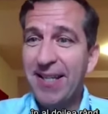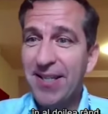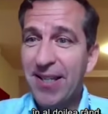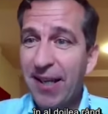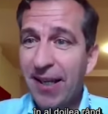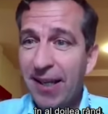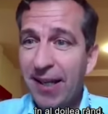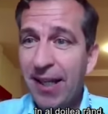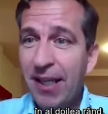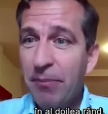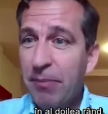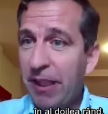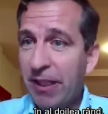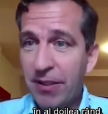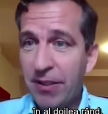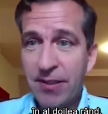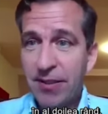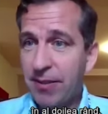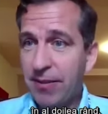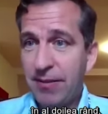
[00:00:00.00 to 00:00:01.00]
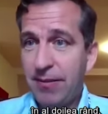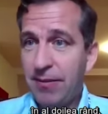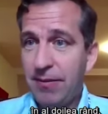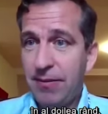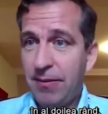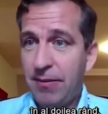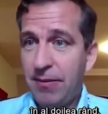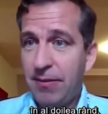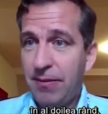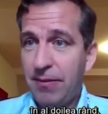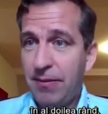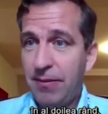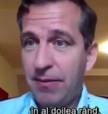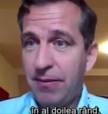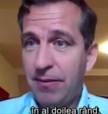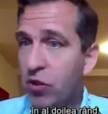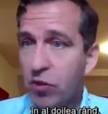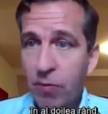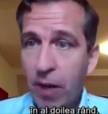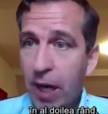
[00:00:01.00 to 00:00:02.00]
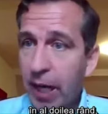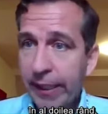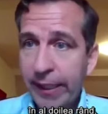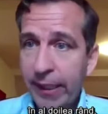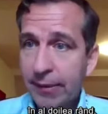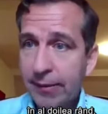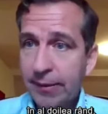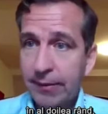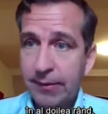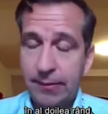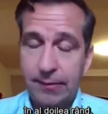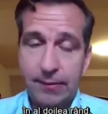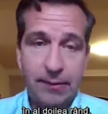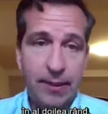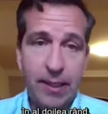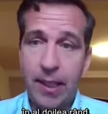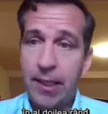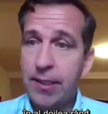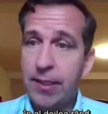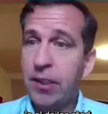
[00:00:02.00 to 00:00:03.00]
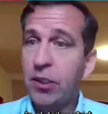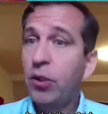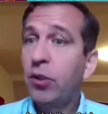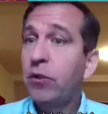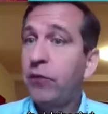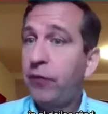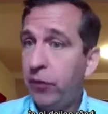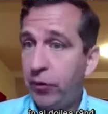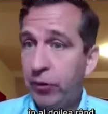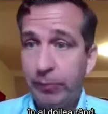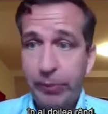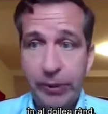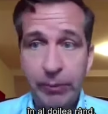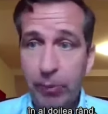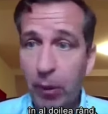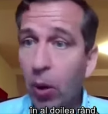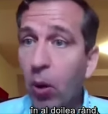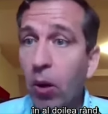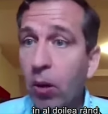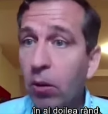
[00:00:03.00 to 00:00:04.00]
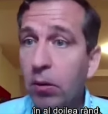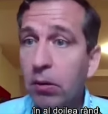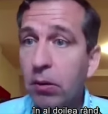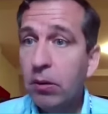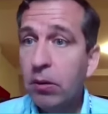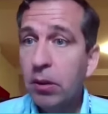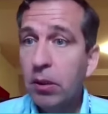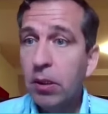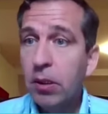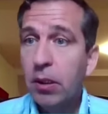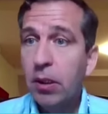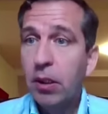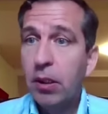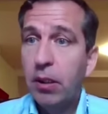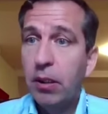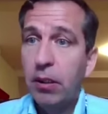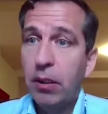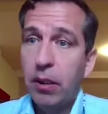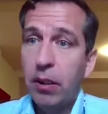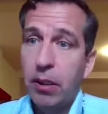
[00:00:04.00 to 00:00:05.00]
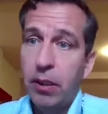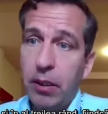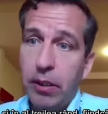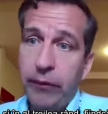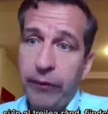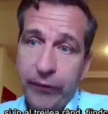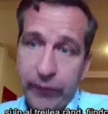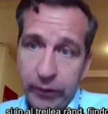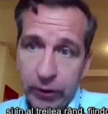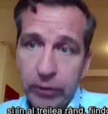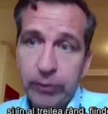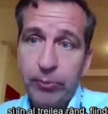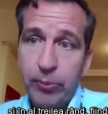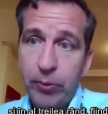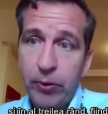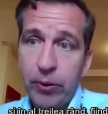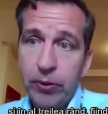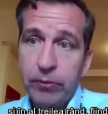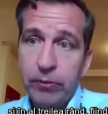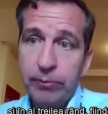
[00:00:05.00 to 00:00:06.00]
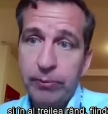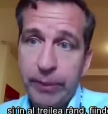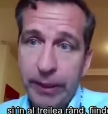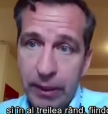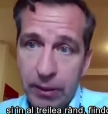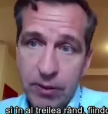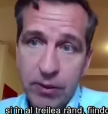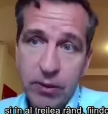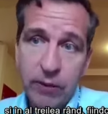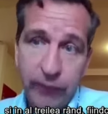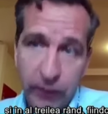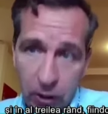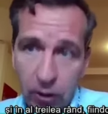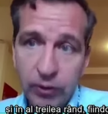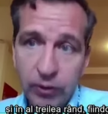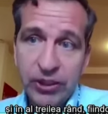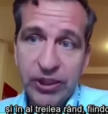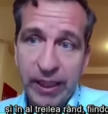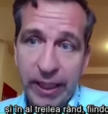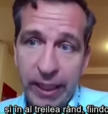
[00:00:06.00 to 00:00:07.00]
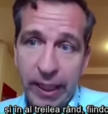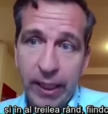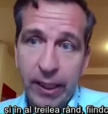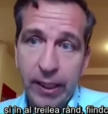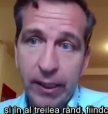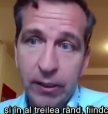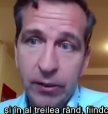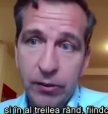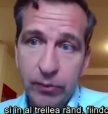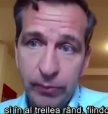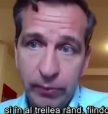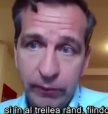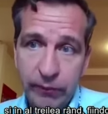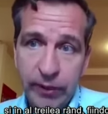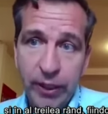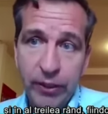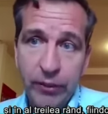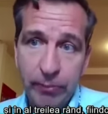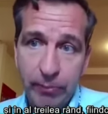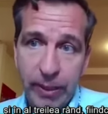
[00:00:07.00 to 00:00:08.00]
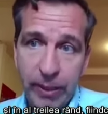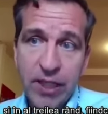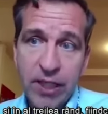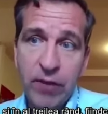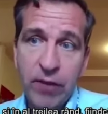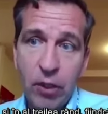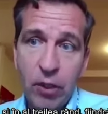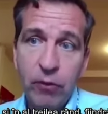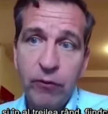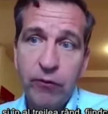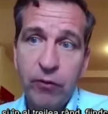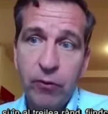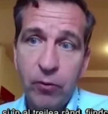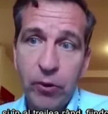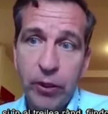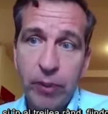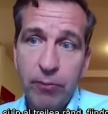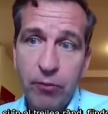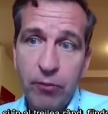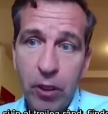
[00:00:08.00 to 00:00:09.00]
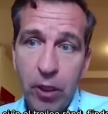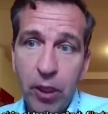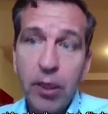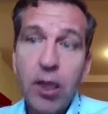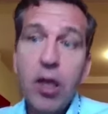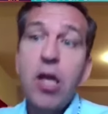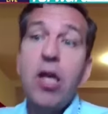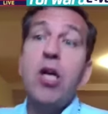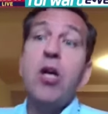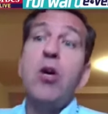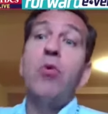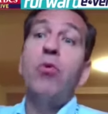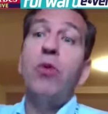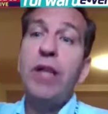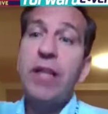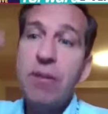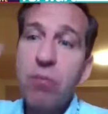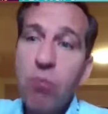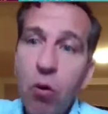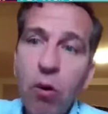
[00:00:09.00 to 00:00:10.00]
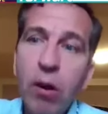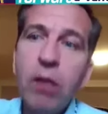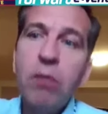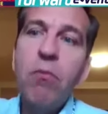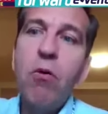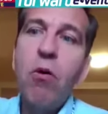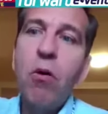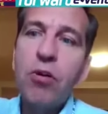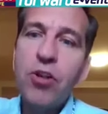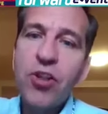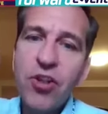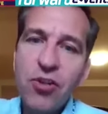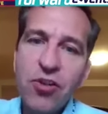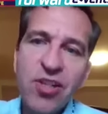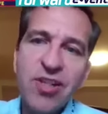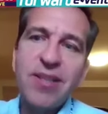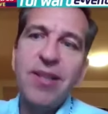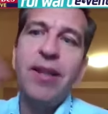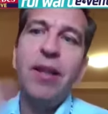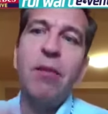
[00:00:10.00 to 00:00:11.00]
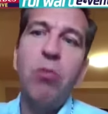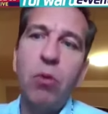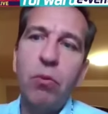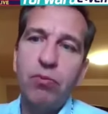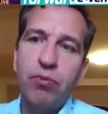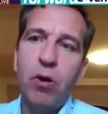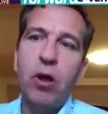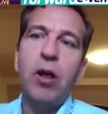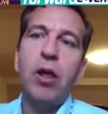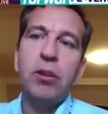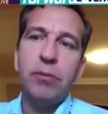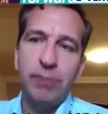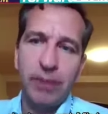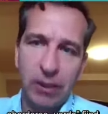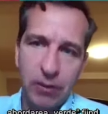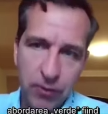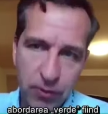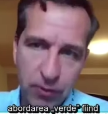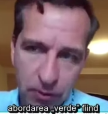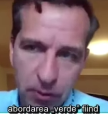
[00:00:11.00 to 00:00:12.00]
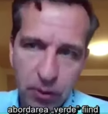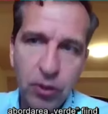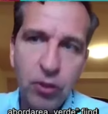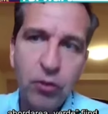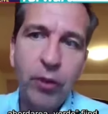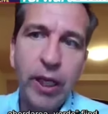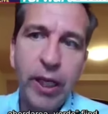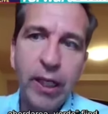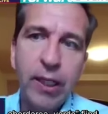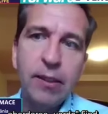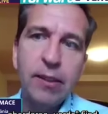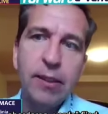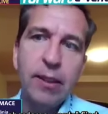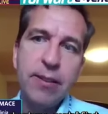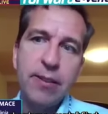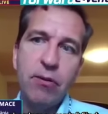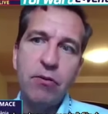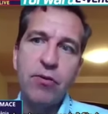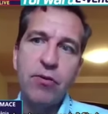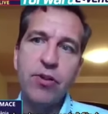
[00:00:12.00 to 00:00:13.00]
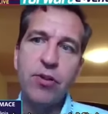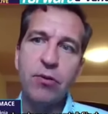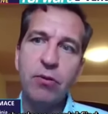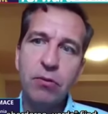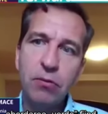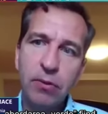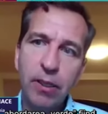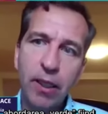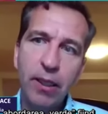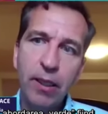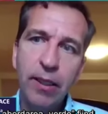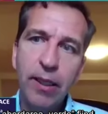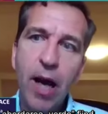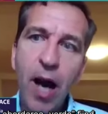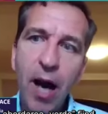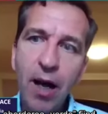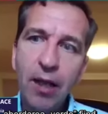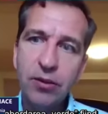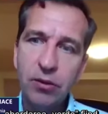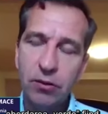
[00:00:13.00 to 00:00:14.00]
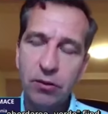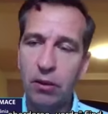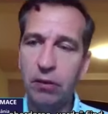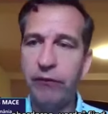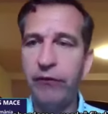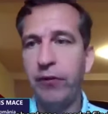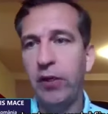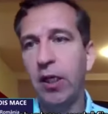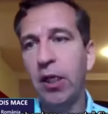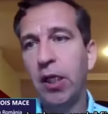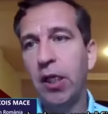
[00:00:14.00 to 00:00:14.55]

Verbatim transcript: Secondly, because sports market is good for the people. And third point, because of our DNA to provide the best value for money product with more and more sustainable product because green is also in the heart of